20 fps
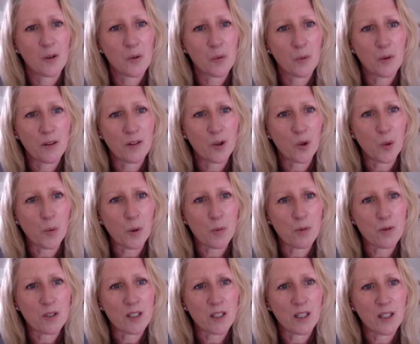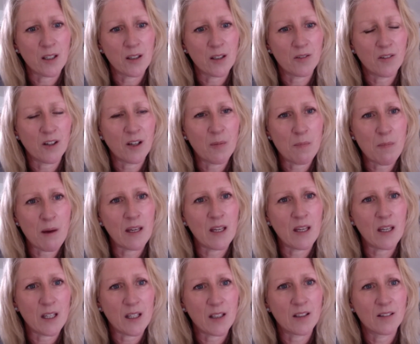with your property and
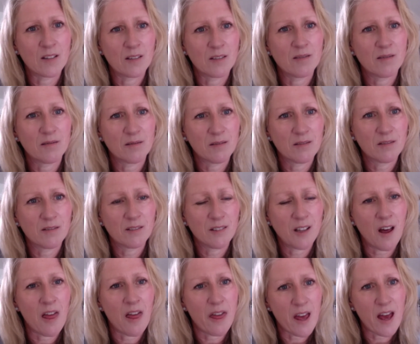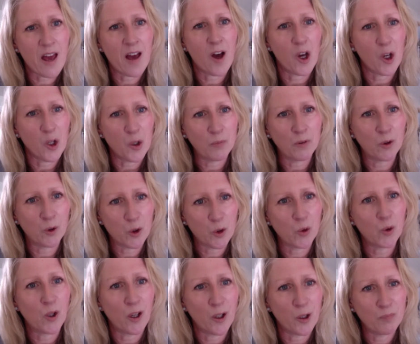make it like their home, not
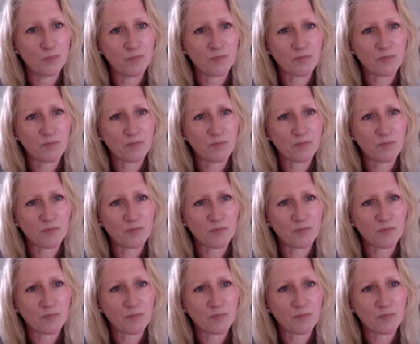your home.